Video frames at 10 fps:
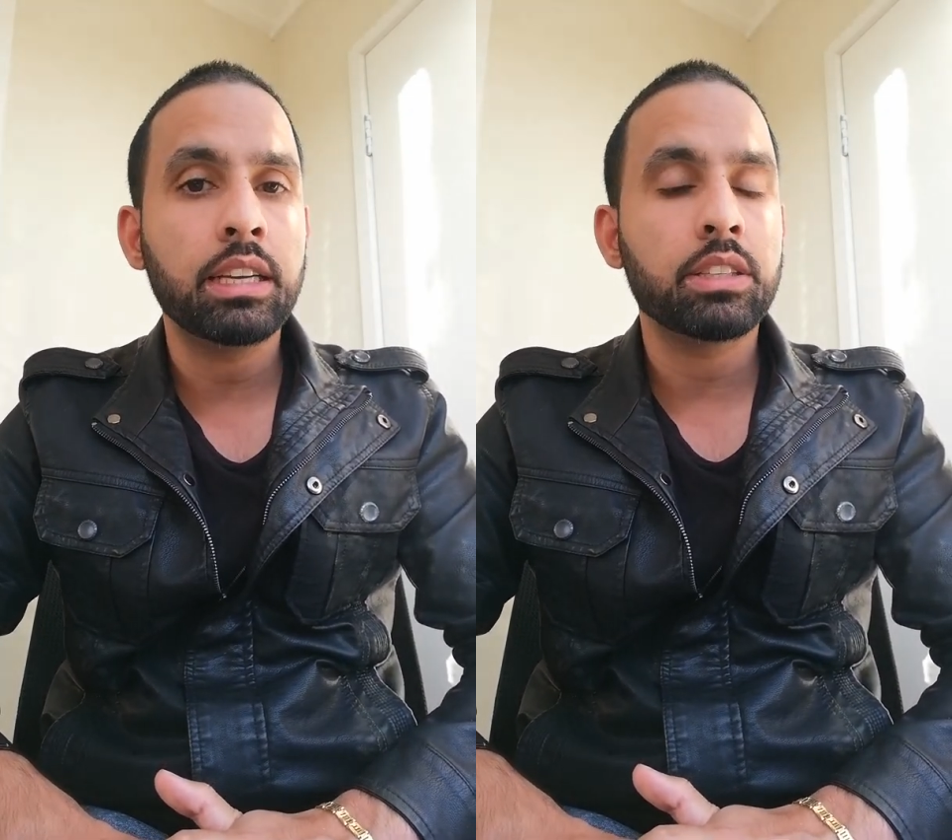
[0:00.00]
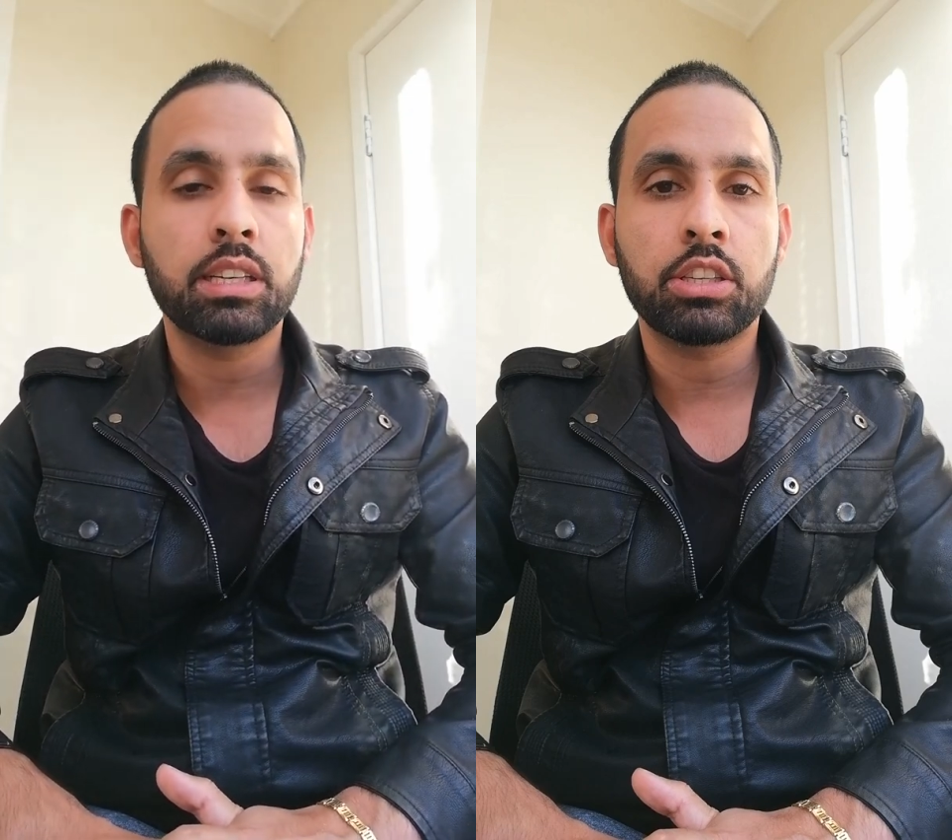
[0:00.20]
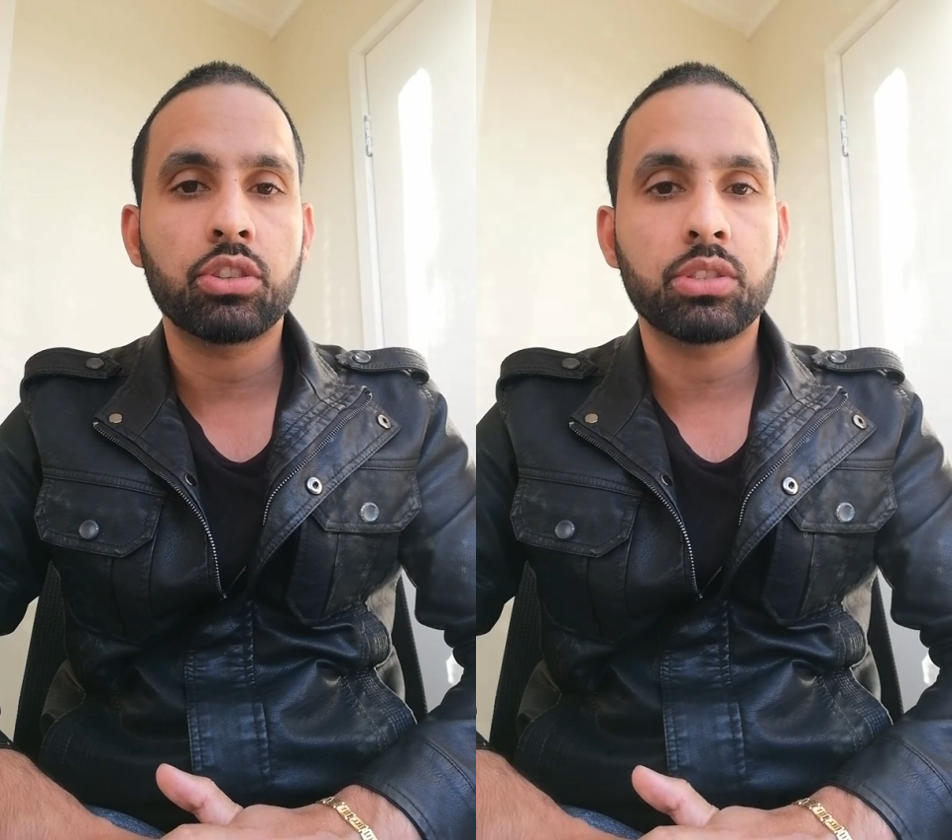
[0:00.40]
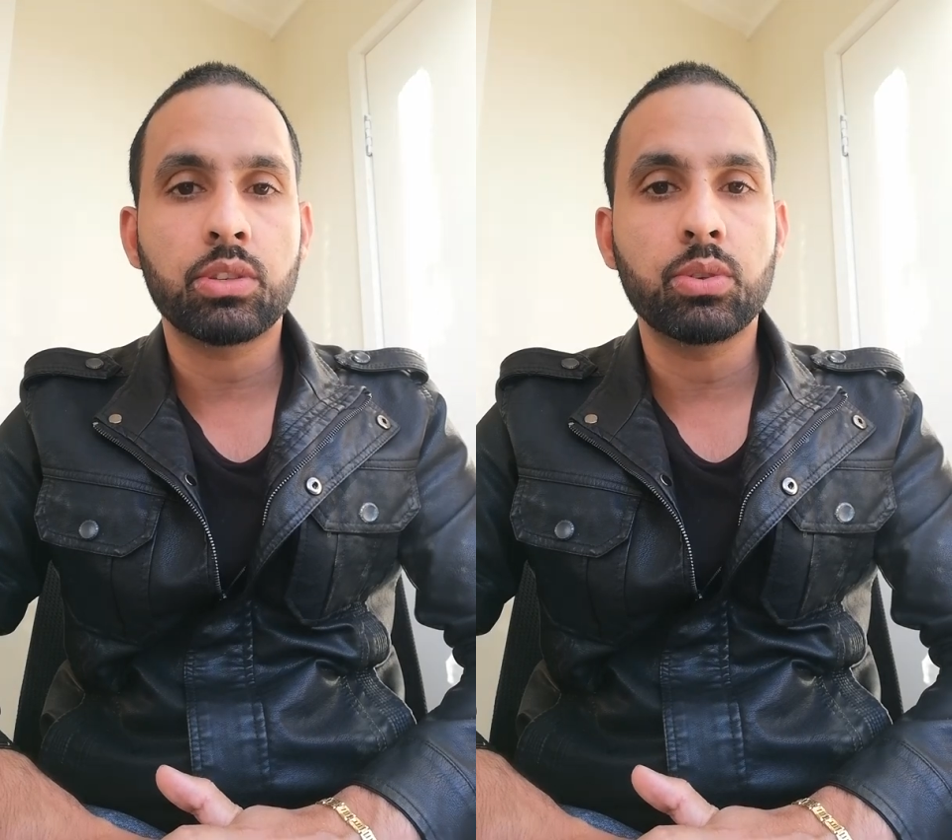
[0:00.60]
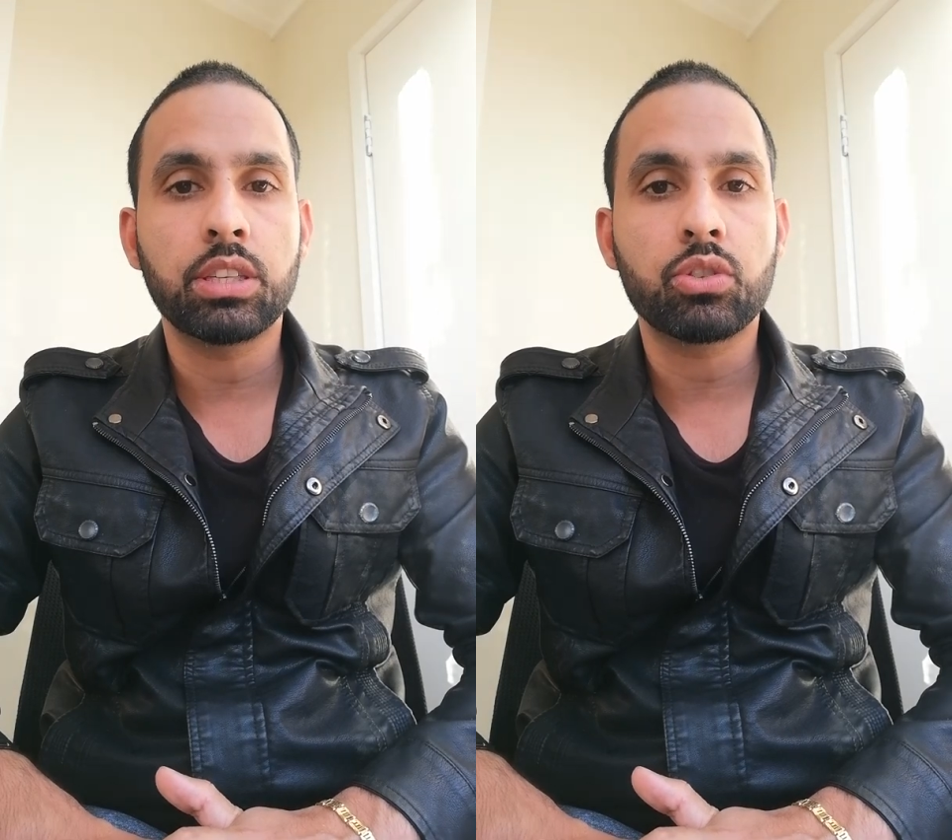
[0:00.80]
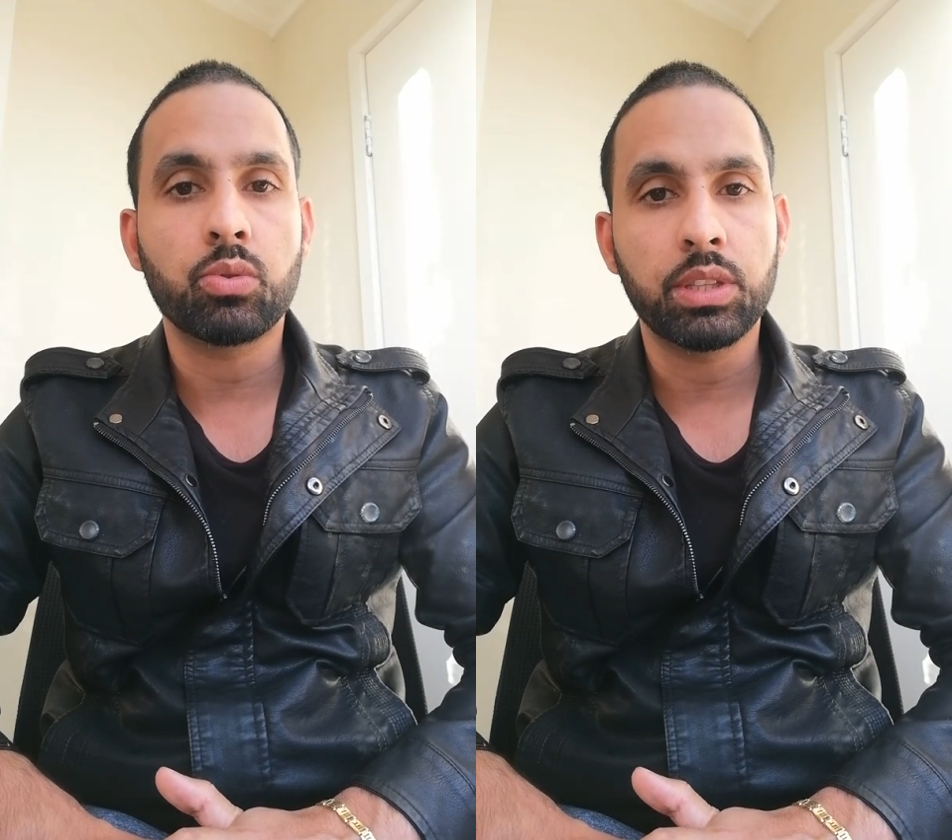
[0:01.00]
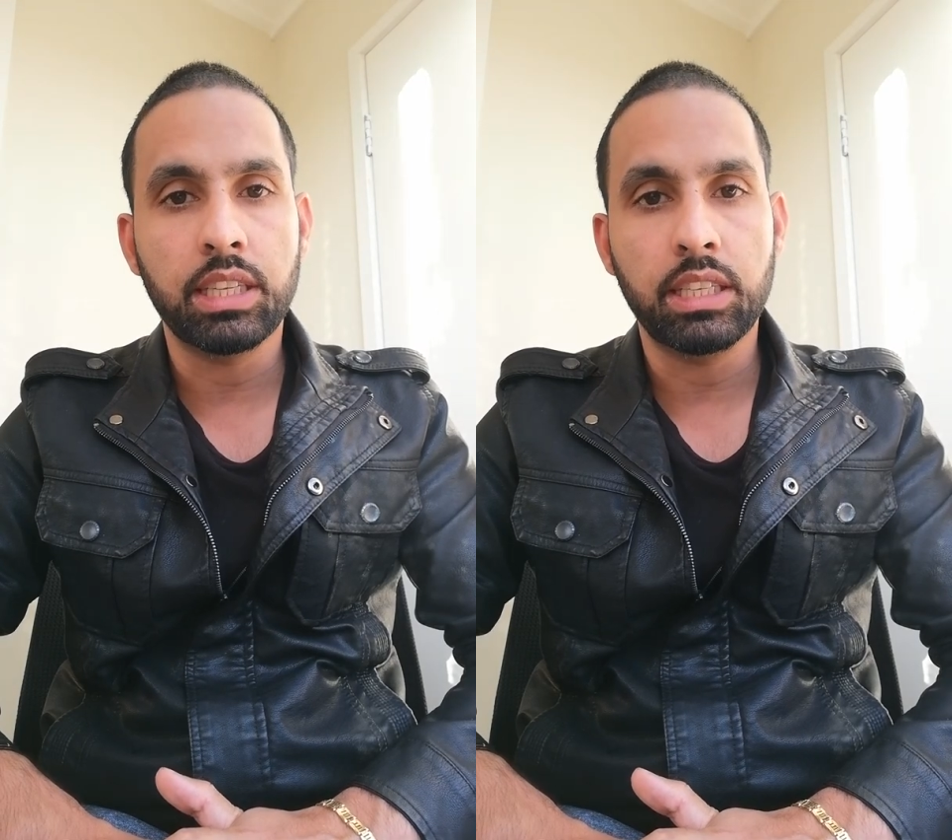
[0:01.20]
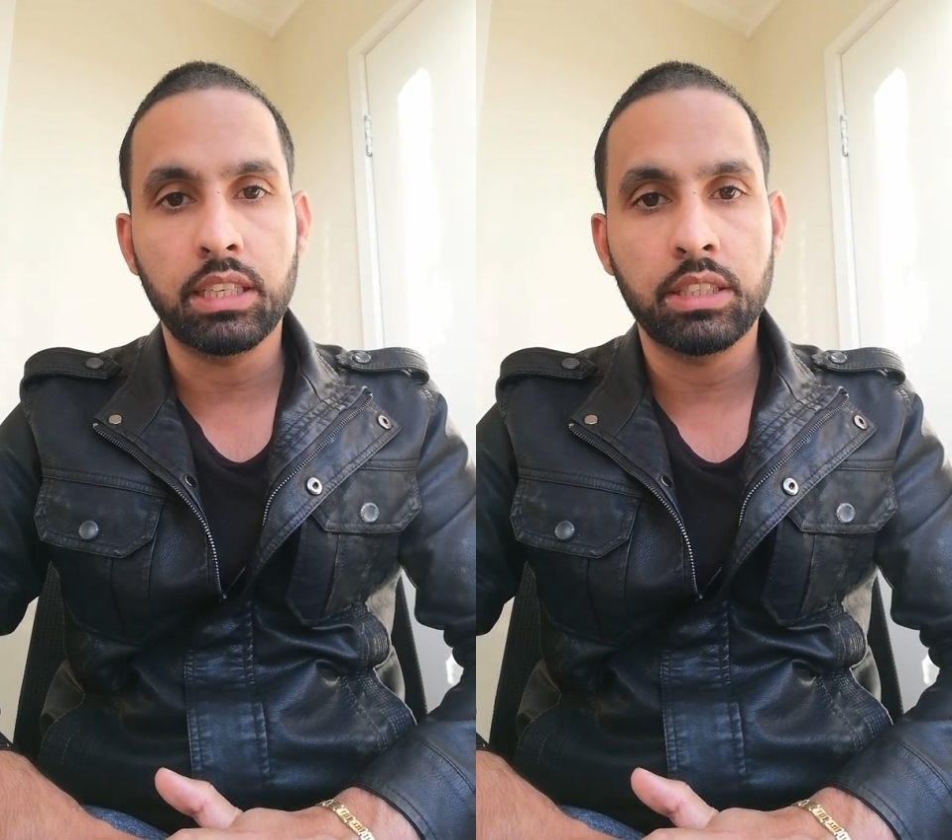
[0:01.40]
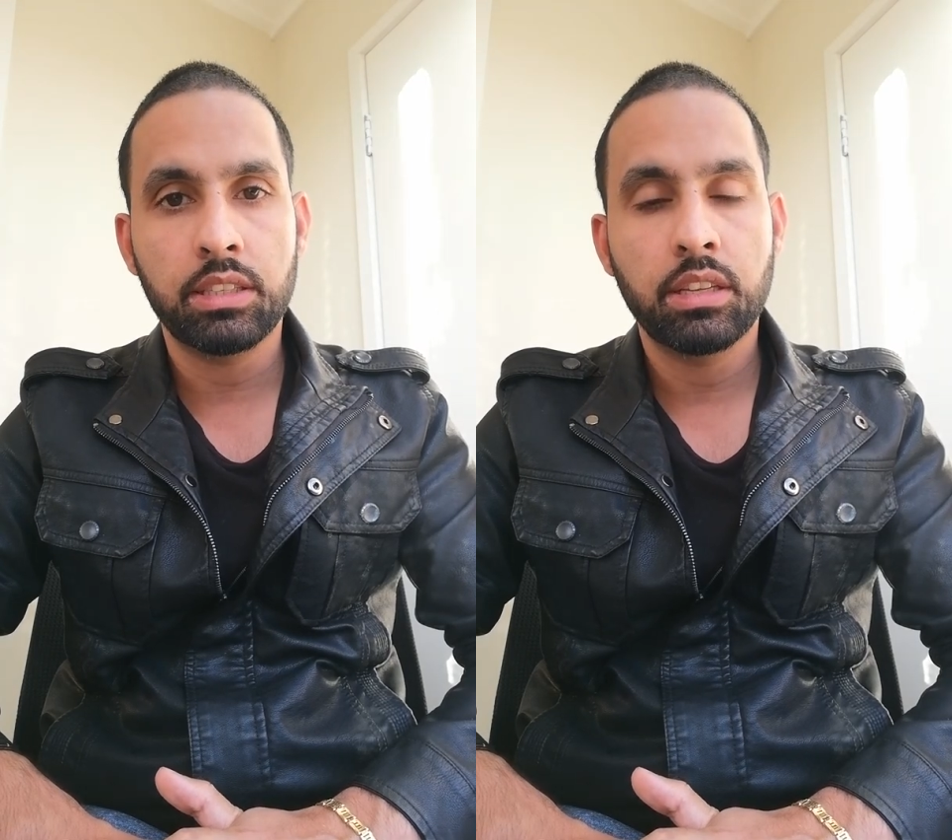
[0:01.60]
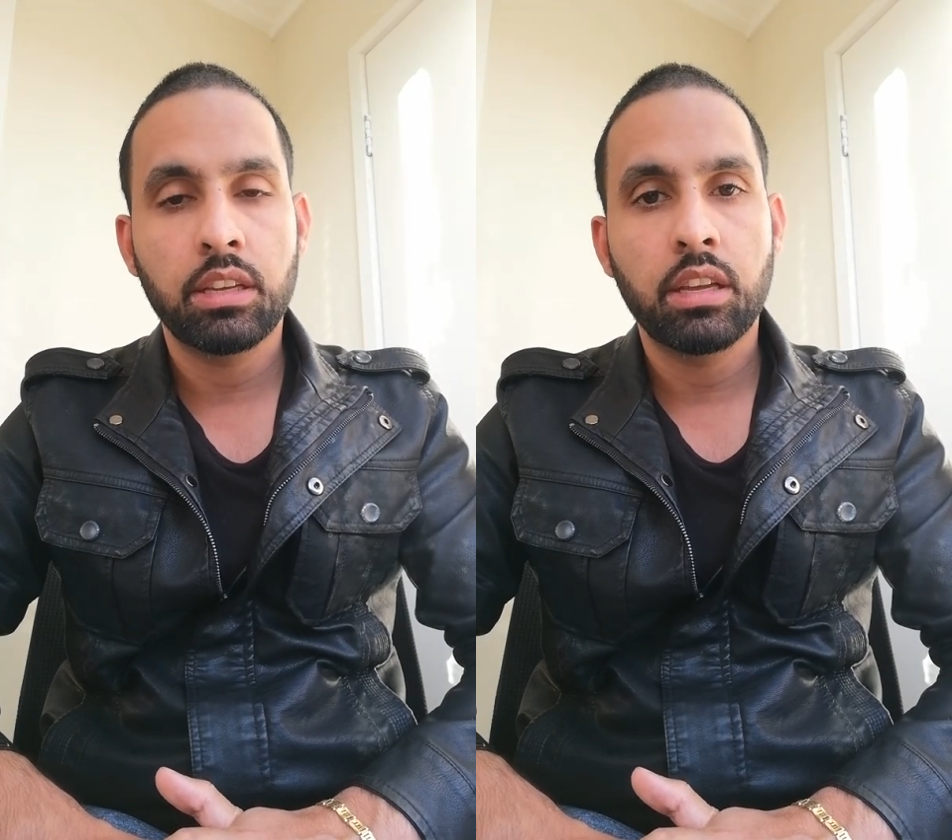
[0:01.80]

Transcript: international students over the years.